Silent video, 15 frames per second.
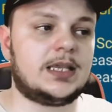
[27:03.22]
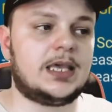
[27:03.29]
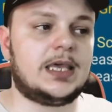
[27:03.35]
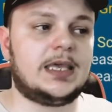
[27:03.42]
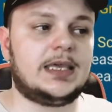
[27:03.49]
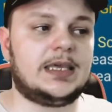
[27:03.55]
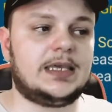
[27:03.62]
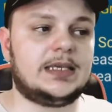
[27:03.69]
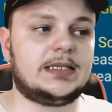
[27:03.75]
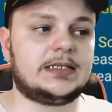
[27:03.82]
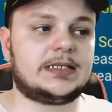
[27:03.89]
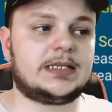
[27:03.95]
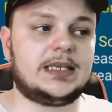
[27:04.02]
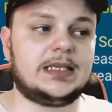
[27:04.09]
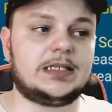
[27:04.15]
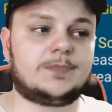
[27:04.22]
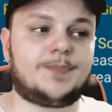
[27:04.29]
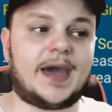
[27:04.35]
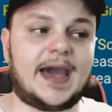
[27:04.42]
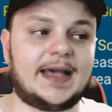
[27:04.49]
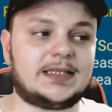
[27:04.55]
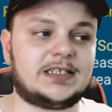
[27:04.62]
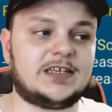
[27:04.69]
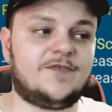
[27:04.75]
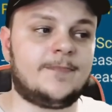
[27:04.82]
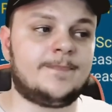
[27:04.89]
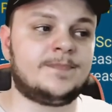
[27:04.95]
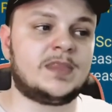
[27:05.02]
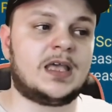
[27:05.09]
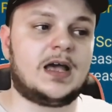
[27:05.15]
his passive.
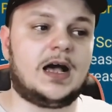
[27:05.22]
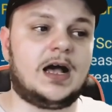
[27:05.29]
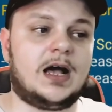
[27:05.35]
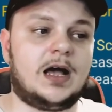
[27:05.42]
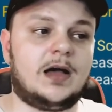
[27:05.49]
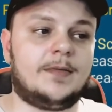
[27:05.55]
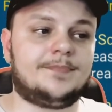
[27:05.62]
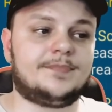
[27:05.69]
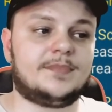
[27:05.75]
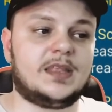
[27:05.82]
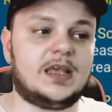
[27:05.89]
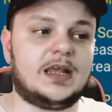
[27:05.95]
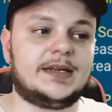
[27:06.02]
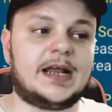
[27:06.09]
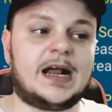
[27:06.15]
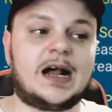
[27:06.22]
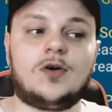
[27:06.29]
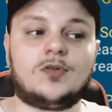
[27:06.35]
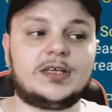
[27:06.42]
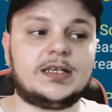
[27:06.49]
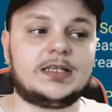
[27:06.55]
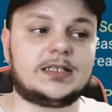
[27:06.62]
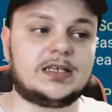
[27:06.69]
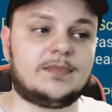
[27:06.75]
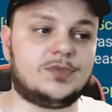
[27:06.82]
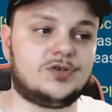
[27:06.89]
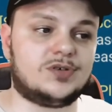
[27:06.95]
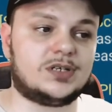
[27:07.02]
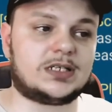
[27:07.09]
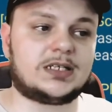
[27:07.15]
Not only is he
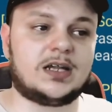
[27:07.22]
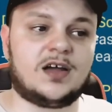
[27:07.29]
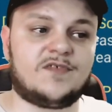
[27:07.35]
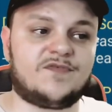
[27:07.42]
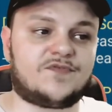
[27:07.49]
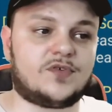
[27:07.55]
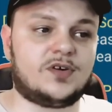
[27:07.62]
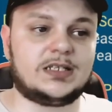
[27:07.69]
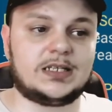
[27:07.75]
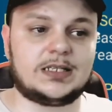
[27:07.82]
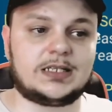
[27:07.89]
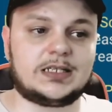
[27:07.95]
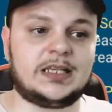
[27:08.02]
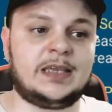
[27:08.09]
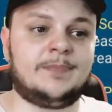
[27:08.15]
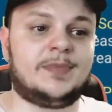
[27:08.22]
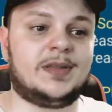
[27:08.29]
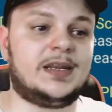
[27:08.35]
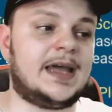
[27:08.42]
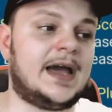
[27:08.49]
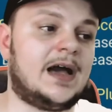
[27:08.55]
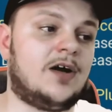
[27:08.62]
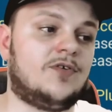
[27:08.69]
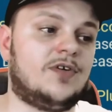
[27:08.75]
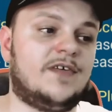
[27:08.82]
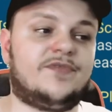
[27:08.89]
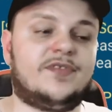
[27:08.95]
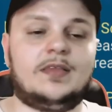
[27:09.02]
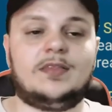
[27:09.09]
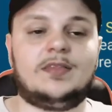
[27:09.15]
immune to stun, freeze, and sleep, but now if
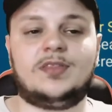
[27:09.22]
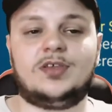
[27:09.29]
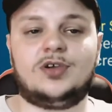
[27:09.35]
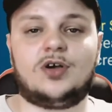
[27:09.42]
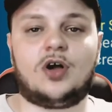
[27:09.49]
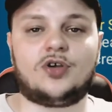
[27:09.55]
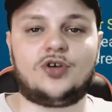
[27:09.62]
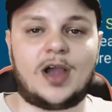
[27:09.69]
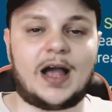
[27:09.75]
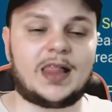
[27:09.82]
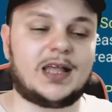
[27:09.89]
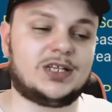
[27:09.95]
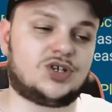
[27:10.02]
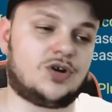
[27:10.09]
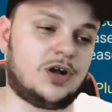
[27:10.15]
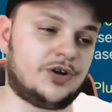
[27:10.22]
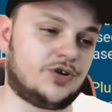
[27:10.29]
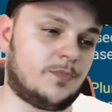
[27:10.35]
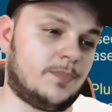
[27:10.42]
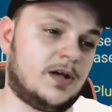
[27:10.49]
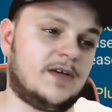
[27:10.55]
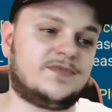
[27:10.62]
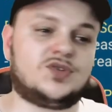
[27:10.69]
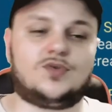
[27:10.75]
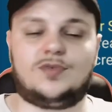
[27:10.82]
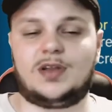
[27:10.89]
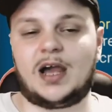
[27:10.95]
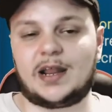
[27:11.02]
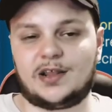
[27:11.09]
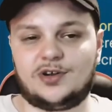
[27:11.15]
your allies are under buffs or
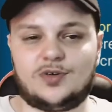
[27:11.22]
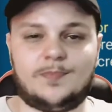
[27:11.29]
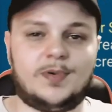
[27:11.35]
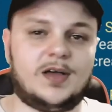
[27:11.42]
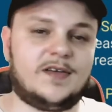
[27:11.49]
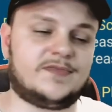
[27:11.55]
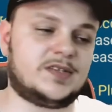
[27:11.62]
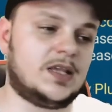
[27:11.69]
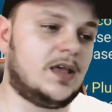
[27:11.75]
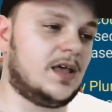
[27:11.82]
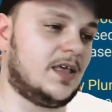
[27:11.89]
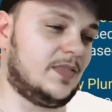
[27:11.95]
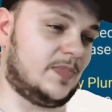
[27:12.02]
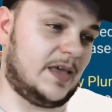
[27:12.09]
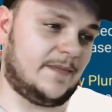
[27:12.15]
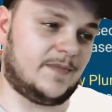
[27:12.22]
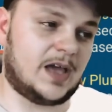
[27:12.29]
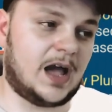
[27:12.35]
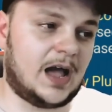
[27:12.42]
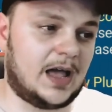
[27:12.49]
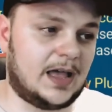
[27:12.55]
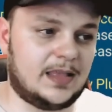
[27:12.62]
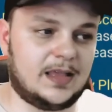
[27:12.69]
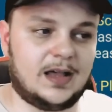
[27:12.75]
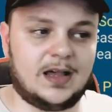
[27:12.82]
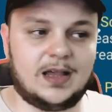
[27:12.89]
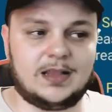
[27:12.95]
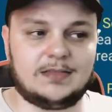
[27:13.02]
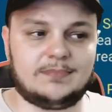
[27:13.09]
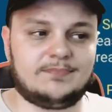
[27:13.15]
not under buffs, they've got
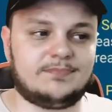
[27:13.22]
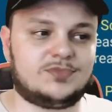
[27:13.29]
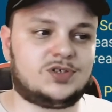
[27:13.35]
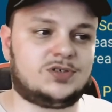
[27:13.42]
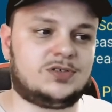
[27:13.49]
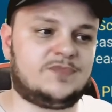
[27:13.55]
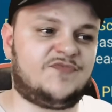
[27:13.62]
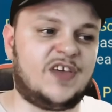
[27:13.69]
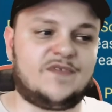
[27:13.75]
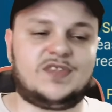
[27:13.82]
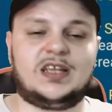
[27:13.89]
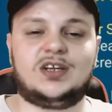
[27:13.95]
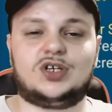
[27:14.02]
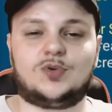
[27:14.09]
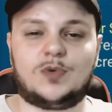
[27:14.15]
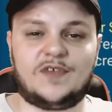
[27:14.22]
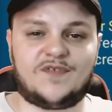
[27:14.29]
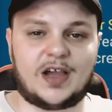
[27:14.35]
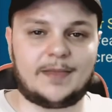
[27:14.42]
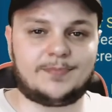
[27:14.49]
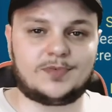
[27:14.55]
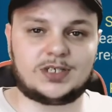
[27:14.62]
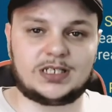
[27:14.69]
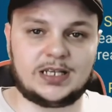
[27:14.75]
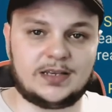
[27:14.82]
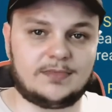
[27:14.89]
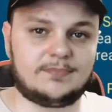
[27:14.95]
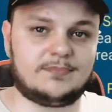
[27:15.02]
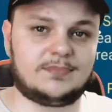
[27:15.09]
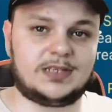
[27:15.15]
15 to
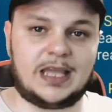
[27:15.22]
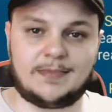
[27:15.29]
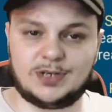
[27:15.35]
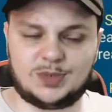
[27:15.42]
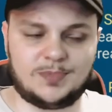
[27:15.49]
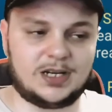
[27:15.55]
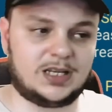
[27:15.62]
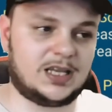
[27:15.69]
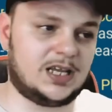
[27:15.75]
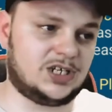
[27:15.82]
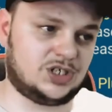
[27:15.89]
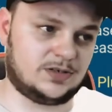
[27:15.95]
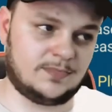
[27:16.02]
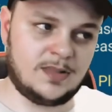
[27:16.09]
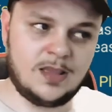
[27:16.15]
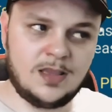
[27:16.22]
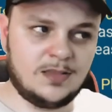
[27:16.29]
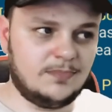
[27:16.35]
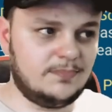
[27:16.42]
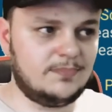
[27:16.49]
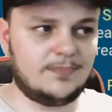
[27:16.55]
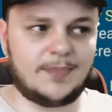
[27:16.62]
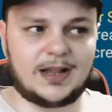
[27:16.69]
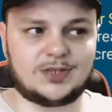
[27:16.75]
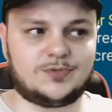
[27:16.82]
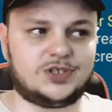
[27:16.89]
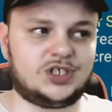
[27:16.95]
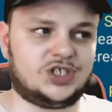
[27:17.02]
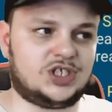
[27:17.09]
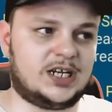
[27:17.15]
25% damage mitigation. Might as well
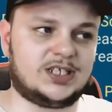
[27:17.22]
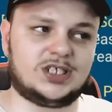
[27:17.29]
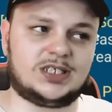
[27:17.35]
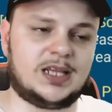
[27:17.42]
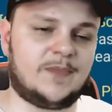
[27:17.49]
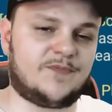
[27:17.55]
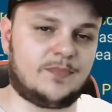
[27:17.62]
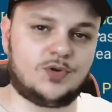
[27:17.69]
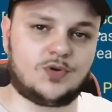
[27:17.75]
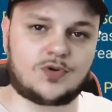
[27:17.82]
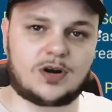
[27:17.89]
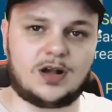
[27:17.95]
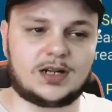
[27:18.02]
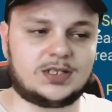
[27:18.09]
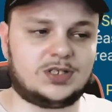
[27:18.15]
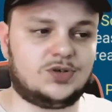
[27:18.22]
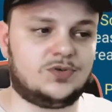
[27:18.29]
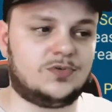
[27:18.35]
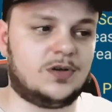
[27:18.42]
just change his name from Norog to